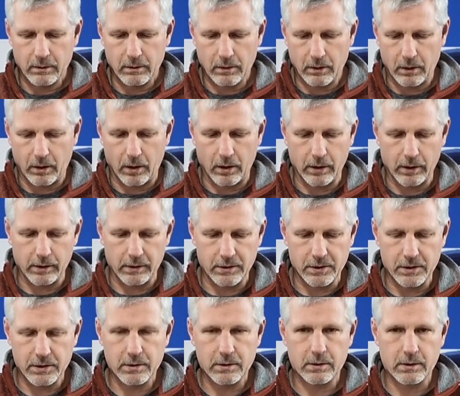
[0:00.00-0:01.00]

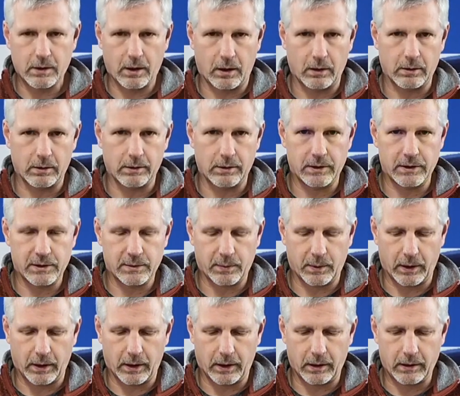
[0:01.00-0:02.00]
Large color
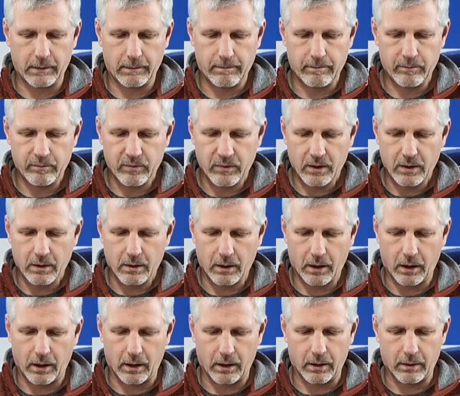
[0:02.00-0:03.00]
display.
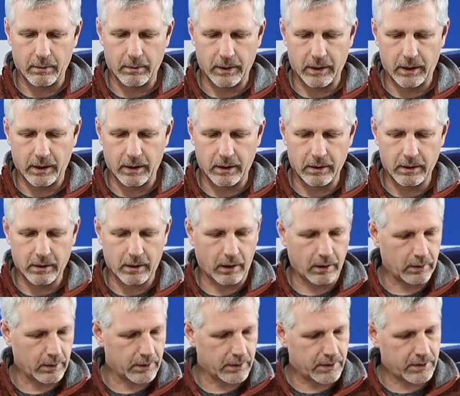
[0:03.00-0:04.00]
Again,
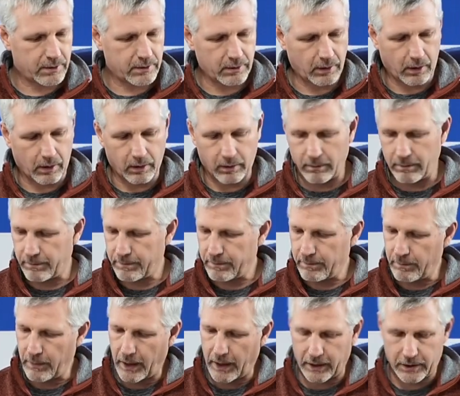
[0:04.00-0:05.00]
colors all
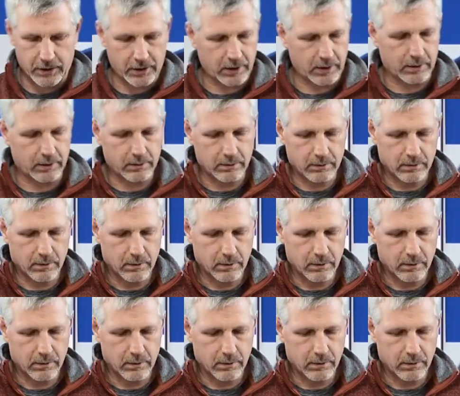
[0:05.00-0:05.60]
matching.